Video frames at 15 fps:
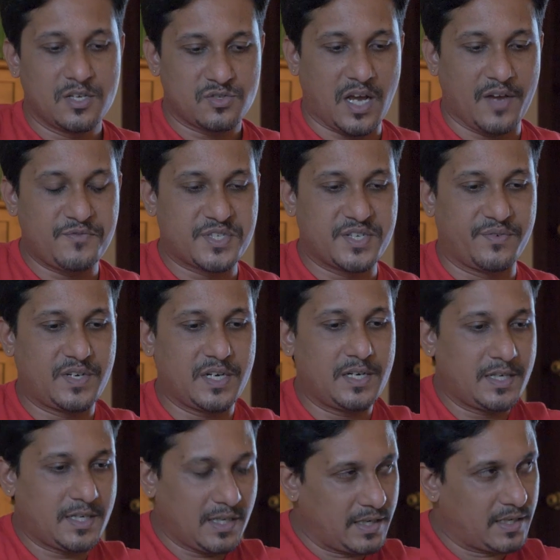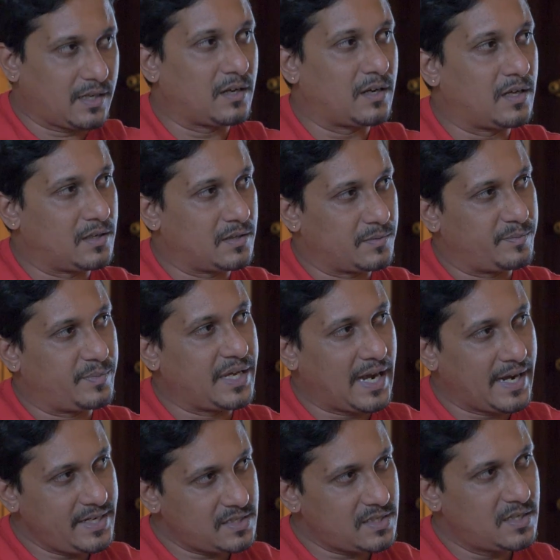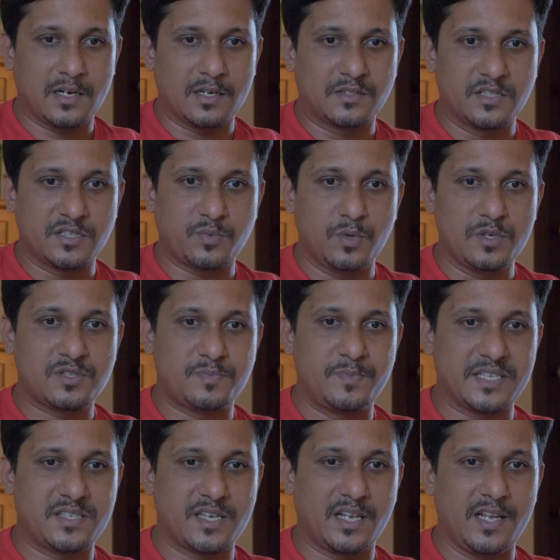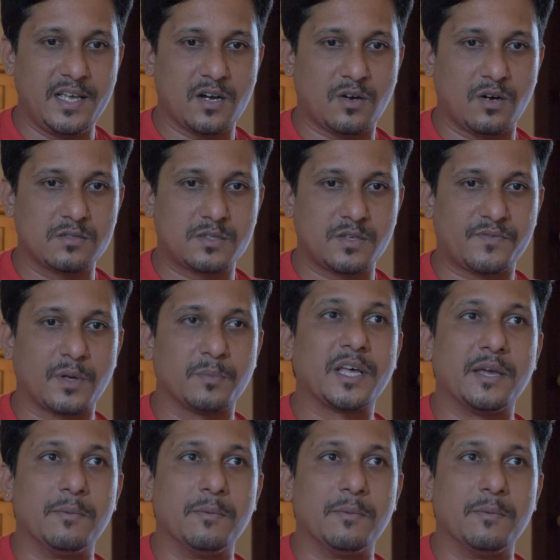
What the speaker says: So I've shifted it a little behind. This was basically a concept from the